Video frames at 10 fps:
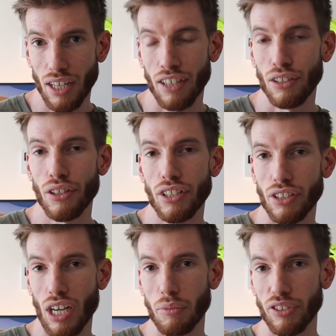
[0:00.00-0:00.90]
And a lot of the
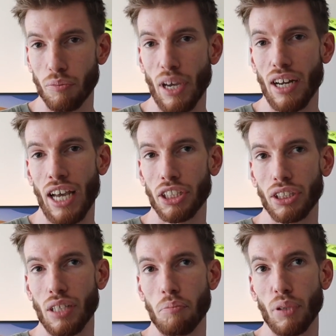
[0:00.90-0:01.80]
time, it's about
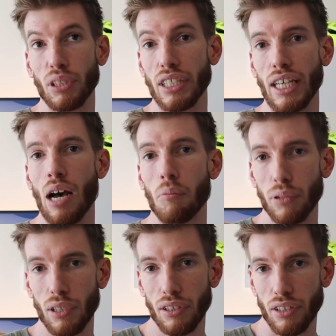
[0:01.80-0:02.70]
actually building up
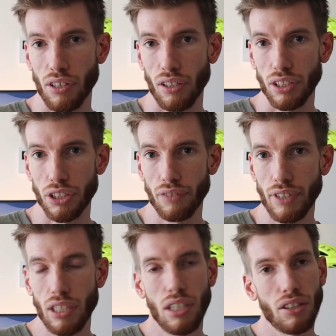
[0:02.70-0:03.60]
the knowledge of
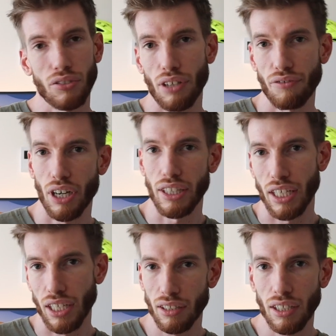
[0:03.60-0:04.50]
it. So I find
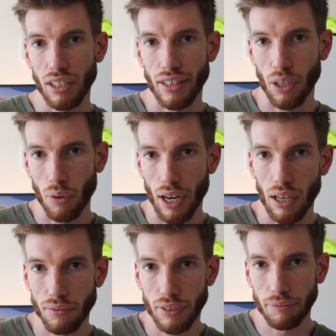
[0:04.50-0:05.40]
their they're quite
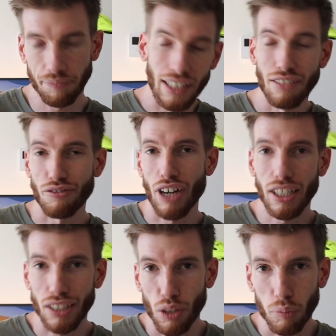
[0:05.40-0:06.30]
helpful. And then
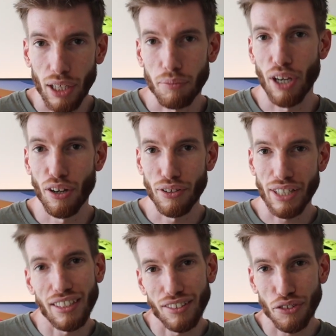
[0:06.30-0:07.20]
finally, I'll plug my own thing
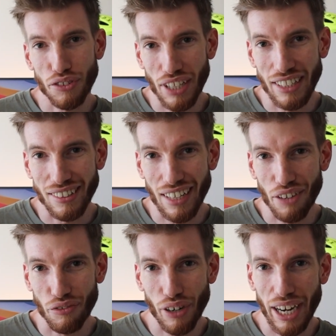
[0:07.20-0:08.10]
because it's it's uh,
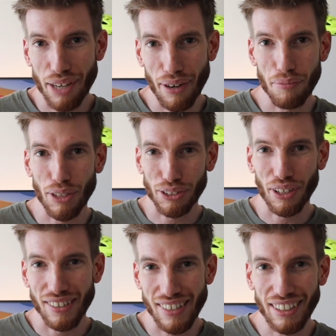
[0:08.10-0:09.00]
free anyway. I'm not trying
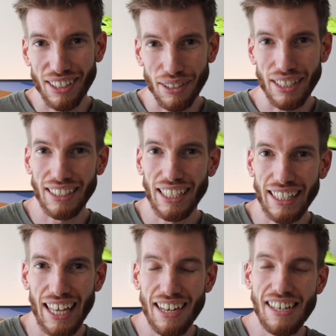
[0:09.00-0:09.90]
to sell it or anything like
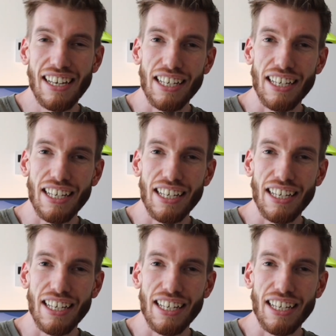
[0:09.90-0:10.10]
that.